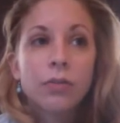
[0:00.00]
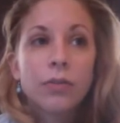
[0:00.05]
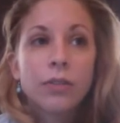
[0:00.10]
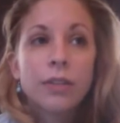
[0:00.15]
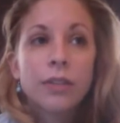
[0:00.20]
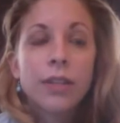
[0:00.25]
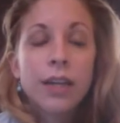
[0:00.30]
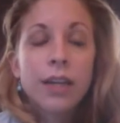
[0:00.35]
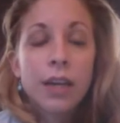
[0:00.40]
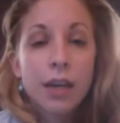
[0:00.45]

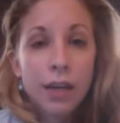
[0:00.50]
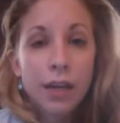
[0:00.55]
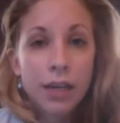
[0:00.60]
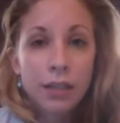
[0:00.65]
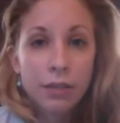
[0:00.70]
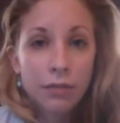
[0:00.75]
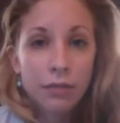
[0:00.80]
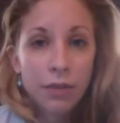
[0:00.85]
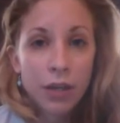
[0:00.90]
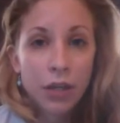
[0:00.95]
didn't get
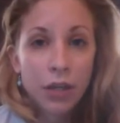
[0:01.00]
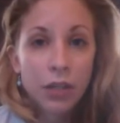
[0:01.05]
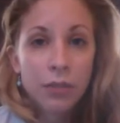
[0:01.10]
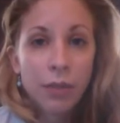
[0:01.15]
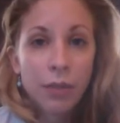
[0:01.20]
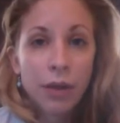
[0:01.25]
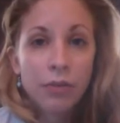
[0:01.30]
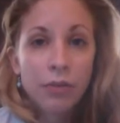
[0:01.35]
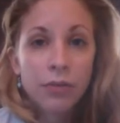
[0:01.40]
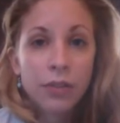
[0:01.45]
to finish
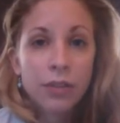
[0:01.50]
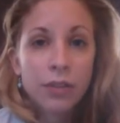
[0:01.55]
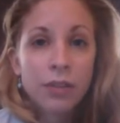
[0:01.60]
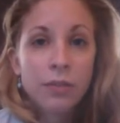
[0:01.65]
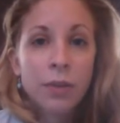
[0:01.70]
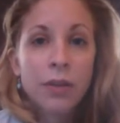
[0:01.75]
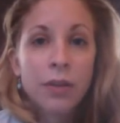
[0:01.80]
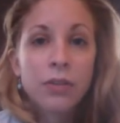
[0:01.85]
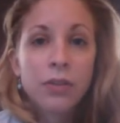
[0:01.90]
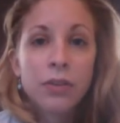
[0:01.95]
my first
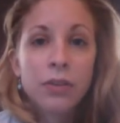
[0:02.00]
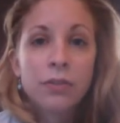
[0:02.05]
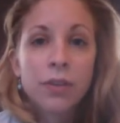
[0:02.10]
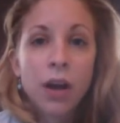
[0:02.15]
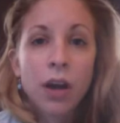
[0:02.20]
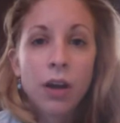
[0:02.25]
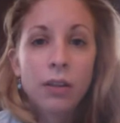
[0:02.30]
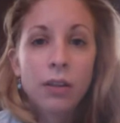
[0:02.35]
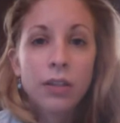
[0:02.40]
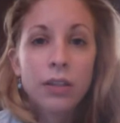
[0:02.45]
semester of
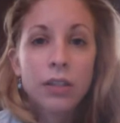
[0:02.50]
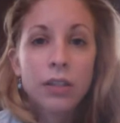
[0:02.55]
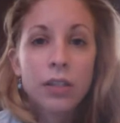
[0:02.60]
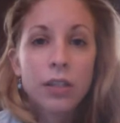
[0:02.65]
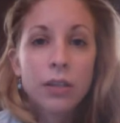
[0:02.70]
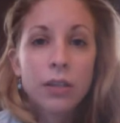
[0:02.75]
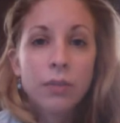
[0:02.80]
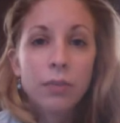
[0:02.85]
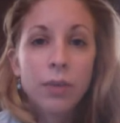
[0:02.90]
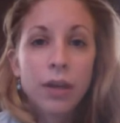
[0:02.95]

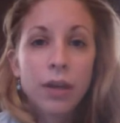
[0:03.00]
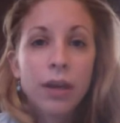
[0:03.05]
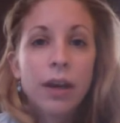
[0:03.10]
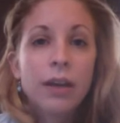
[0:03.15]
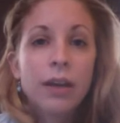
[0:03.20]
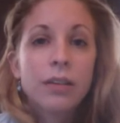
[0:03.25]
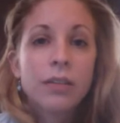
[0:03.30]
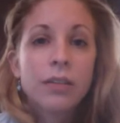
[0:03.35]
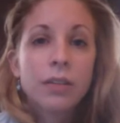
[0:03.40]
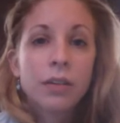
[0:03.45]
college
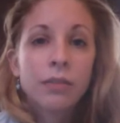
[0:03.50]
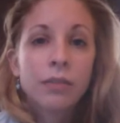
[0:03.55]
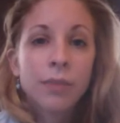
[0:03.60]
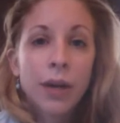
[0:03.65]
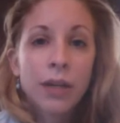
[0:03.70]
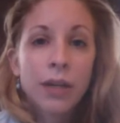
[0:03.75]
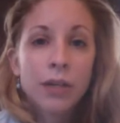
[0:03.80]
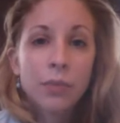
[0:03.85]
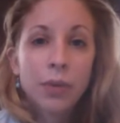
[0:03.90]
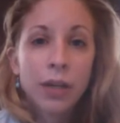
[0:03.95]
because of
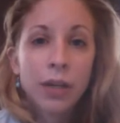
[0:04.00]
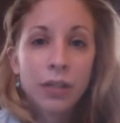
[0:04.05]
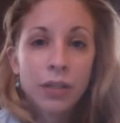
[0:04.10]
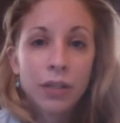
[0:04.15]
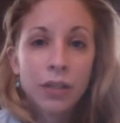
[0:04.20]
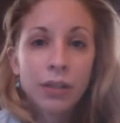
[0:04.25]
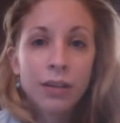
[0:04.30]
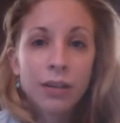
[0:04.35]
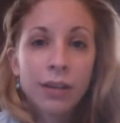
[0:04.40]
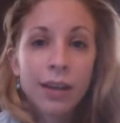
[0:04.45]
my
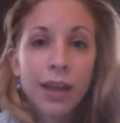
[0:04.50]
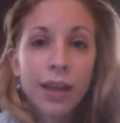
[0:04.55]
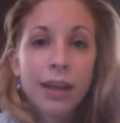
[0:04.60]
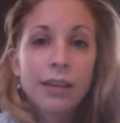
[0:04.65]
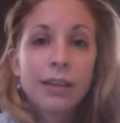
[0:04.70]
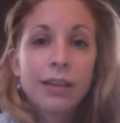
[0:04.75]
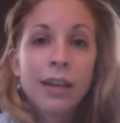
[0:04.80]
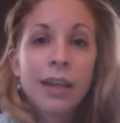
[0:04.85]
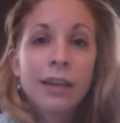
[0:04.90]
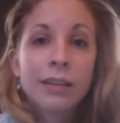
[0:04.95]
depression
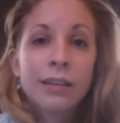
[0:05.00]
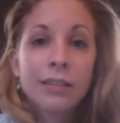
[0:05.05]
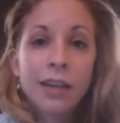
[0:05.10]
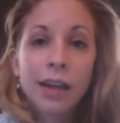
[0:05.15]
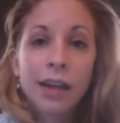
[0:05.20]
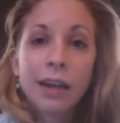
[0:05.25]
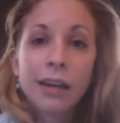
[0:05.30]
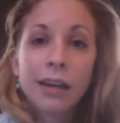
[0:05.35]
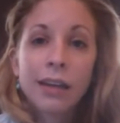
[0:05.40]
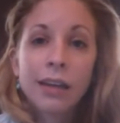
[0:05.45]
and
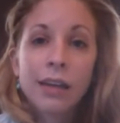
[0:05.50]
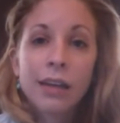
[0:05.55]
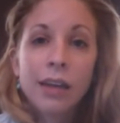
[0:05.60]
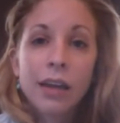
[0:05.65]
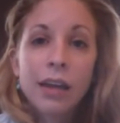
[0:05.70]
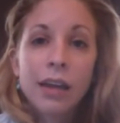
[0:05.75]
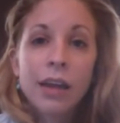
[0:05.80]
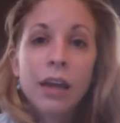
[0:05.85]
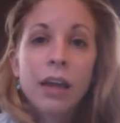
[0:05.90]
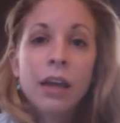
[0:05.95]
anxiety,
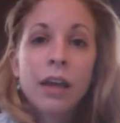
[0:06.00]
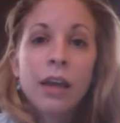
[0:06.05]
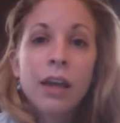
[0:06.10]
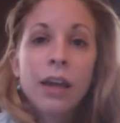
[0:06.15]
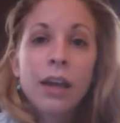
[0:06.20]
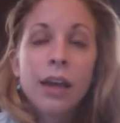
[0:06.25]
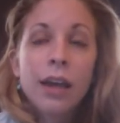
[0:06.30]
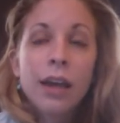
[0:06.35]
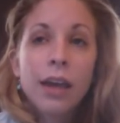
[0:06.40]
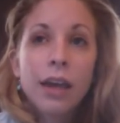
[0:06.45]

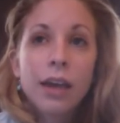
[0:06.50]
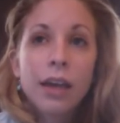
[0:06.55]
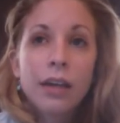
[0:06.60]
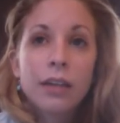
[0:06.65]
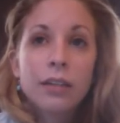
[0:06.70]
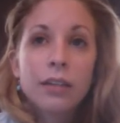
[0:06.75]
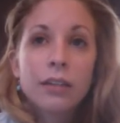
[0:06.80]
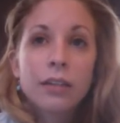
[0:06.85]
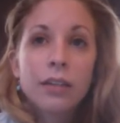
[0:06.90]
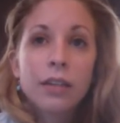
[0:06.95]

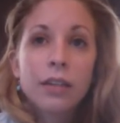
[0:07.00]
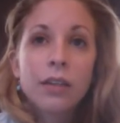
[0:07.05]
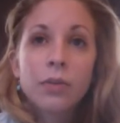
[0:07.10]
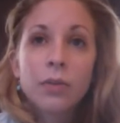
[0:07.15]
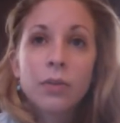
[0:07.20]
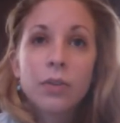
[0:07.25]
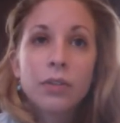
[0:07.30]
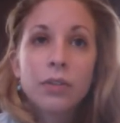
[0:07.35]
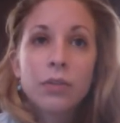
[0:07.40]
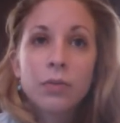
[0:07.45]
and it
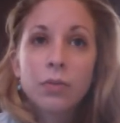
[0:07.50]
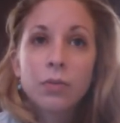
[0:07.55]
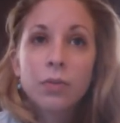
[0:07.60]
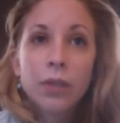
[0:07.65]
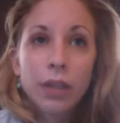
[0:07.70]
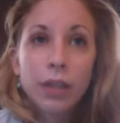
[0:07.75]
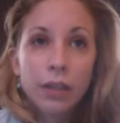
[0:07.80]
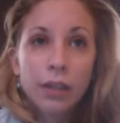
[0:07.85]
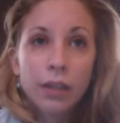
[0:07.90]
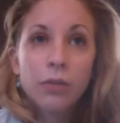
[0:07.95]
was
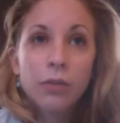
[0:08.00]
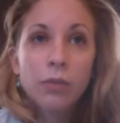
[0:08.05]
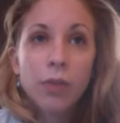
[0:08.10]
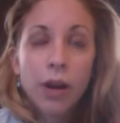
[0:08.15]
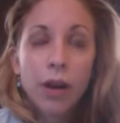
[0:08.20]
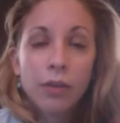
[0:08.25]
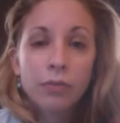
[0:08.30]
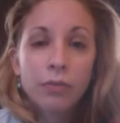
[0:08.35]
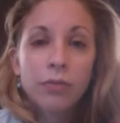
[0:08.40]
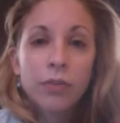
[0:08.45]
really
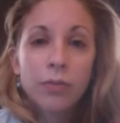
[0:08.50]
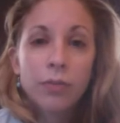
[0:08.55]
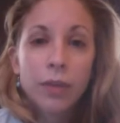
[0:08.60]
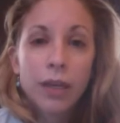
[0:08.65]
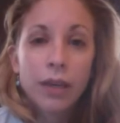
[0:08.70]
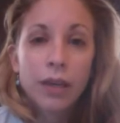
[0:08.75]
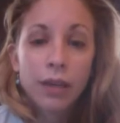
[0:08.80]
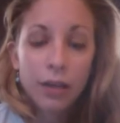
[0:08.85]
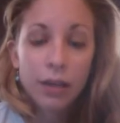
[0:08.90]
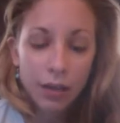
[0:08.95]
rough for
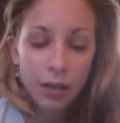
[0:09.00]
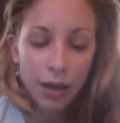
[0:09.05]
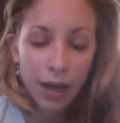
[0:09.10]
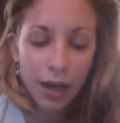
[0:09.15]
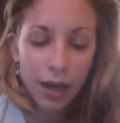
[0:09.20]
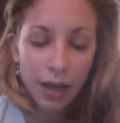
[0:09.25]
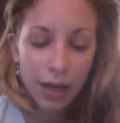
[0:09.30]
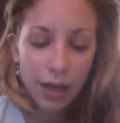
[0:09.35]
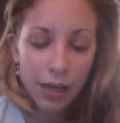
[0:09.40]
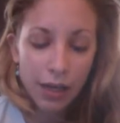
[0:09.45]
me.
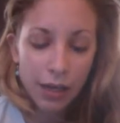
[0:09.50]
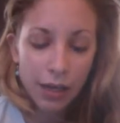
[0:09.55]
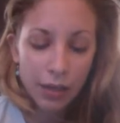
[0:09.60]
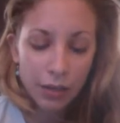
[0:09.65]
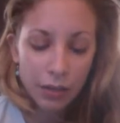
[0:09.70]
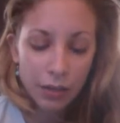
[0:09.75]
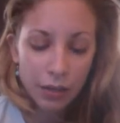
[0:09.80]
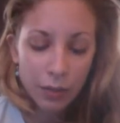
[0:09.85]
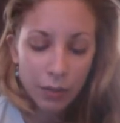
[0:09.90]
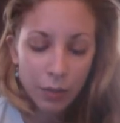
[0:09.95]
I
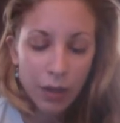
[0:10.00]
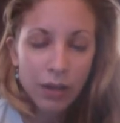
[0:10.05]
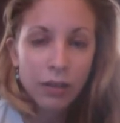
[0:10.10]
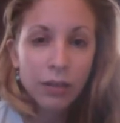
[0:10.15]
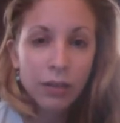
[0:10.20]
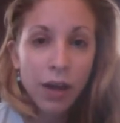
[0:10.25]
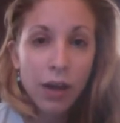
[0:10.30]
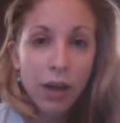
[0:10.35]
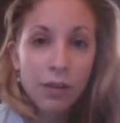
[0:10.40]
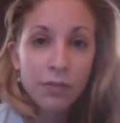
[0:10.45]
spent a
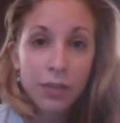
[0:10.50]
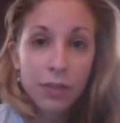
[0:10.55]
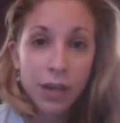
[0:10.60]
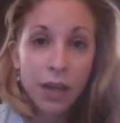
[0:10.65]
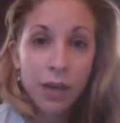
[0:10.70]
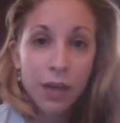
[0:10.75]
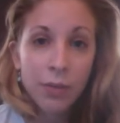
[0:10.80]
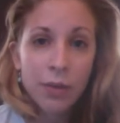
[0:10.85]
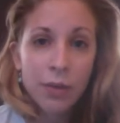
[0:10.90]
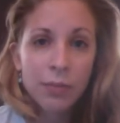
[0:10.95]
lot of
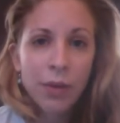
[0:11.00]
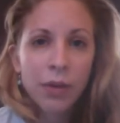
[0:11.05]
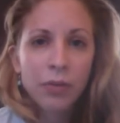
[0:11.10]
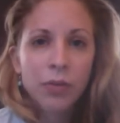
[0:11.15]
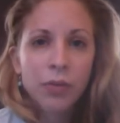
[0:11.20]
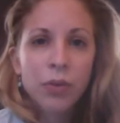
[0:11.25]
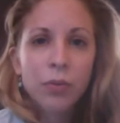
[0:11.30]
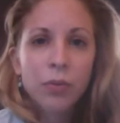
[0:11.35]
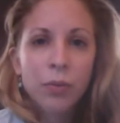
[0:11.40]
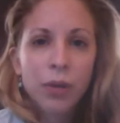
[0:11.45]
time in my
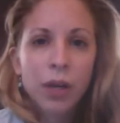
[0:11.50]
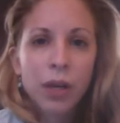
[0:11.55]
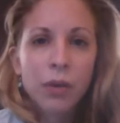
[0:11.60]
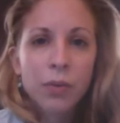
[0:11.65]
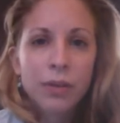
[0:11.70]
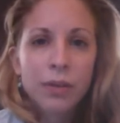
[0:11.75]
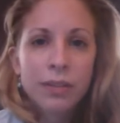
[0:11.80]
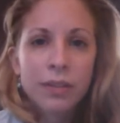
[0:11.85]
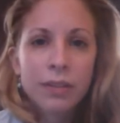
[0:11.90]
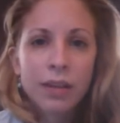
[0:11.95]
room when I
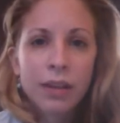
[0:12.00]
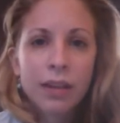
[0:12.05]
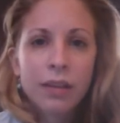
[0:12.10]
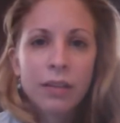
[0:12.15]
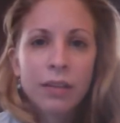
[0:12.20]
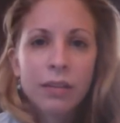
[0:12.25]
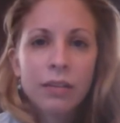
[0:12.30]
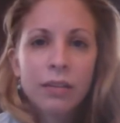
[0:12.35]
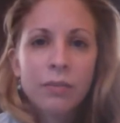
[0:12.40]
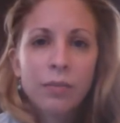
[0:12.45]
wasn't
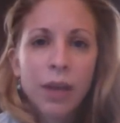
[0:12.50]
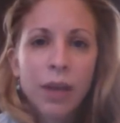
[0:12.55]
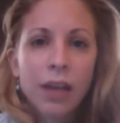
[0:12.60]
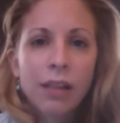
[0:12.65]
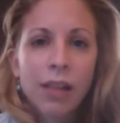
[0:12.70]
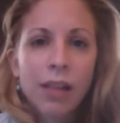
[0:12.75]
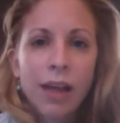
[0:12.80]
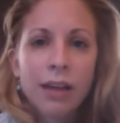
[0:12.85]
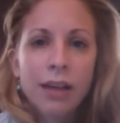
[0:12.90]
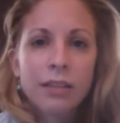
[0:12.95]
in my
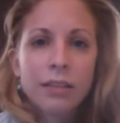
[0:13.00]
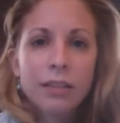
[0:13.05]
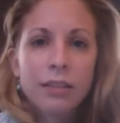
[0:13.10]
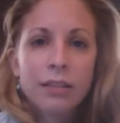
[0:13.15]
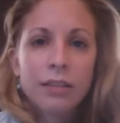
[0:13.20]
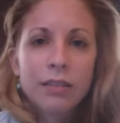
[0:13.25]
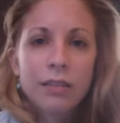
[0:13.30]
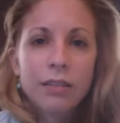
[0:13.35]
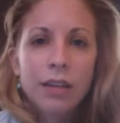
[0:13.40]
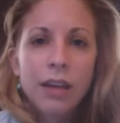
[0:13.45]

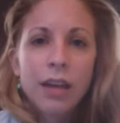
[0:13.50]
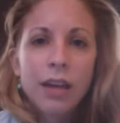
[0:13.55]
classes.